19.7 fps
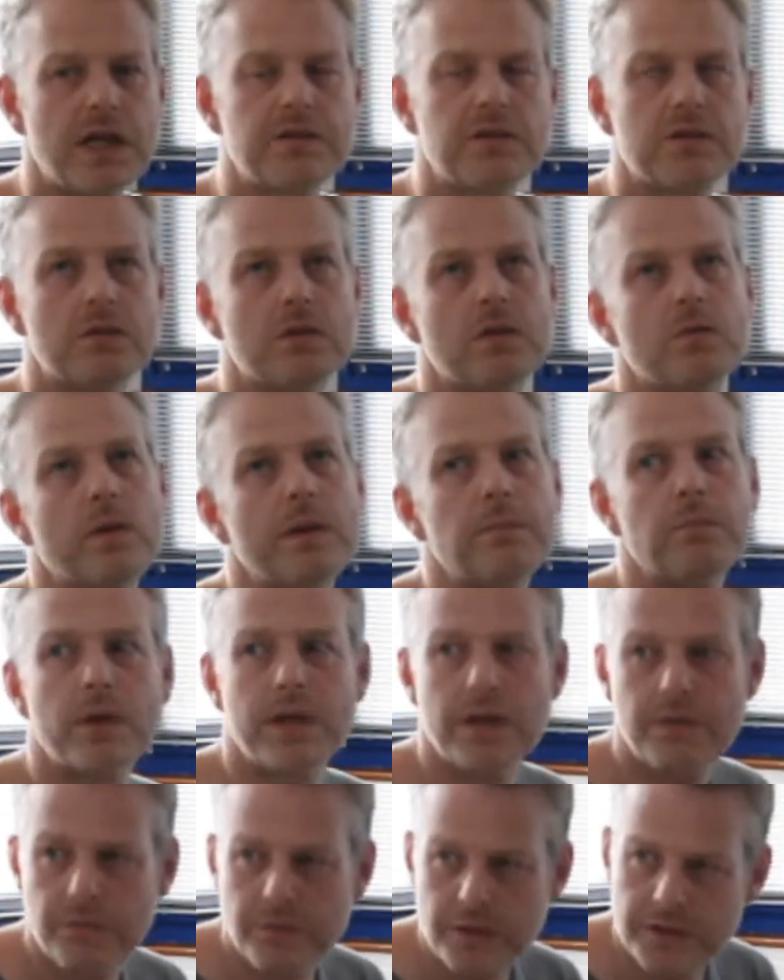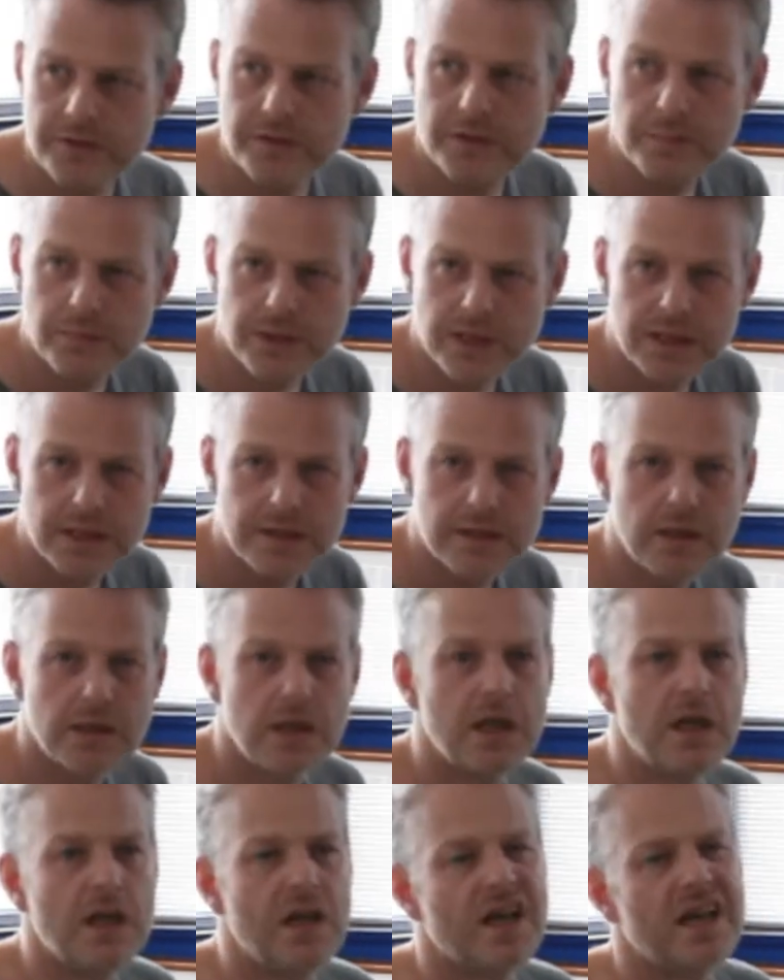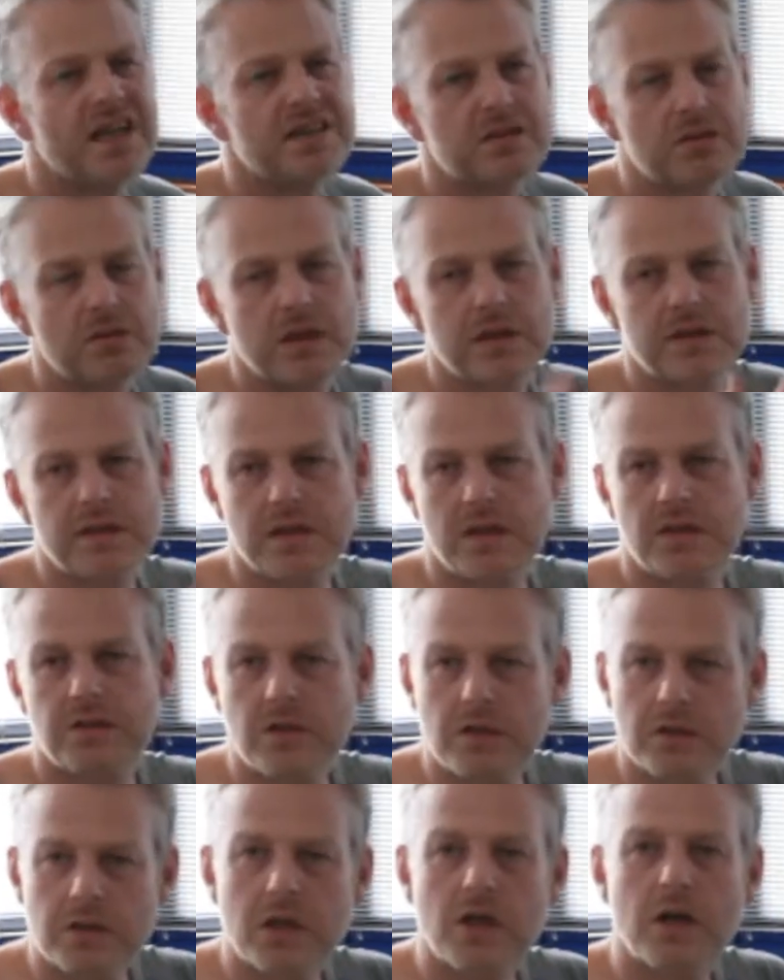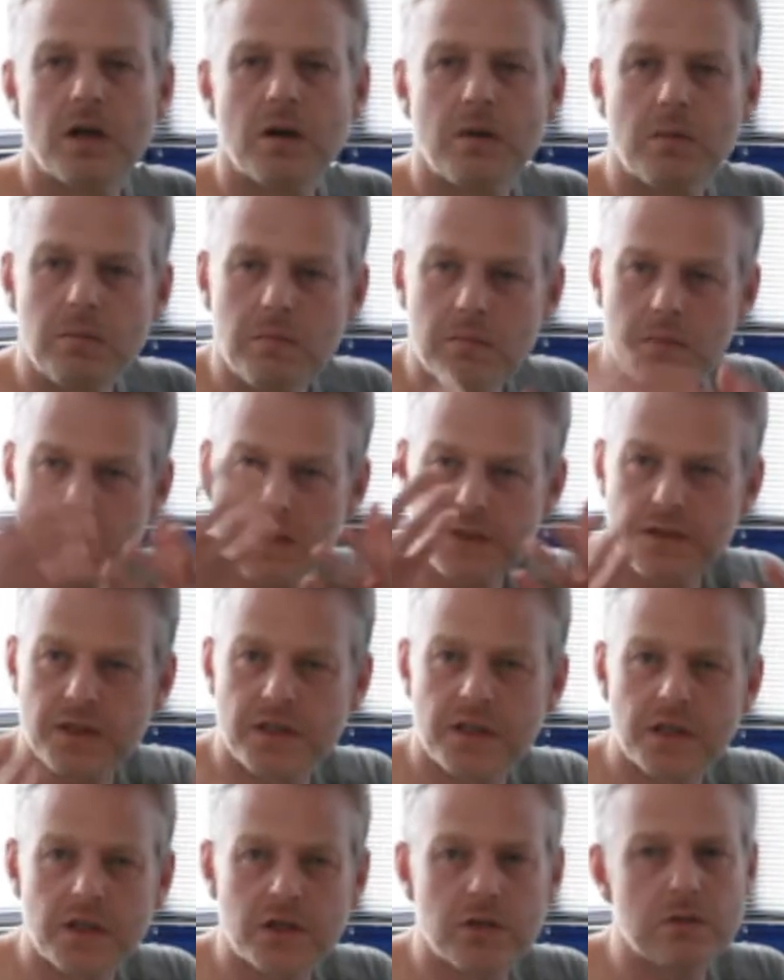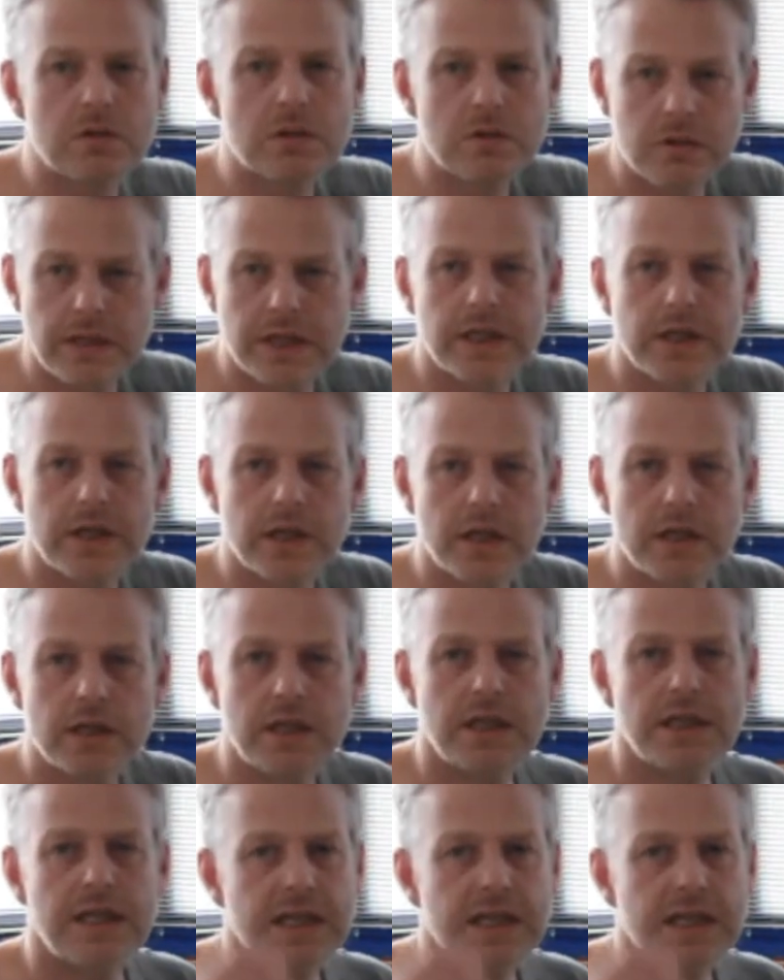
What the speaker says: I saw the web when it first appeared, I saw it in the .com and the Google era,